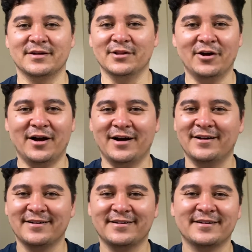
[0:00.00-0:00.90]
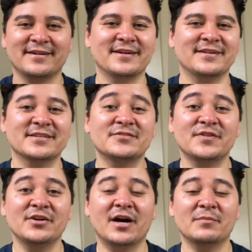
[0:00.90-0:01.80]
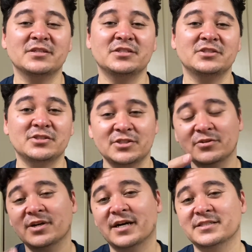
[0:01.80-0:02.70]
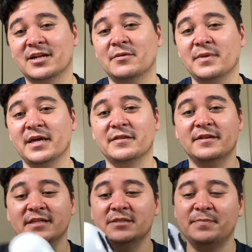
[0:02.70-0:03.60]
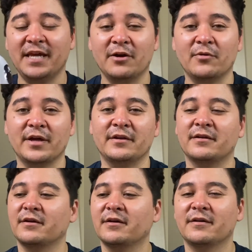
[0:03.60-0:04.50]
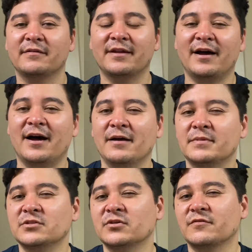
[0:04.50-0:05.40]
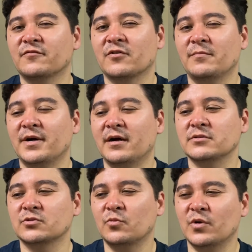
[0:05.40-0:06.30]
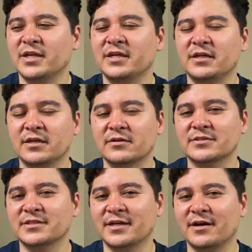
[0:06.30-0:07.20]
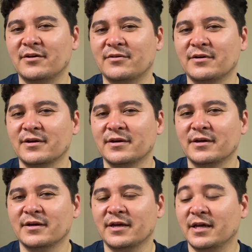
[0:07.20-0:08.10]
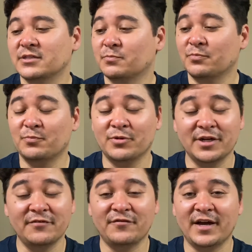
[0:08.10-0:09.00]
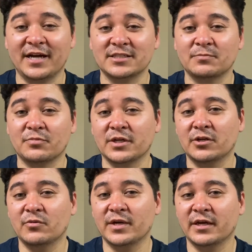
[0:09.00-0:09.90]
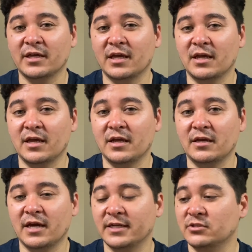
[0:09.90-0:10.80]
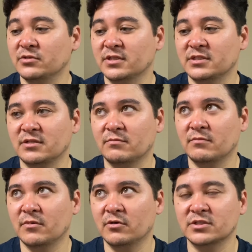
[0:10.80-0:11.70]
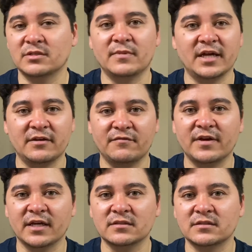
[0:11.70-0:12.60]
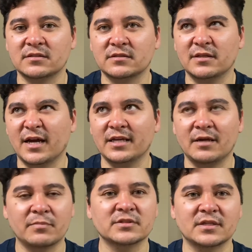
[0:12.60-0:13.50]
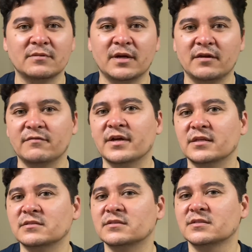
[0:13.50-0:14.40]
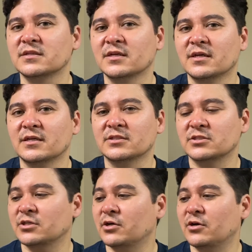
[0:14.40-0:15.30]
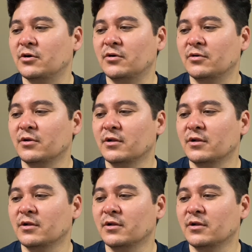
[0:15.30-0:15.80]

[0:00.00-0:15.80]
Aloha! In this video, I'm going to teach you guys how to make this penguin that I've been doing for about 20 years now. It's pretty fast, pretty quick, and I do this in most of my events, 98% of my events. So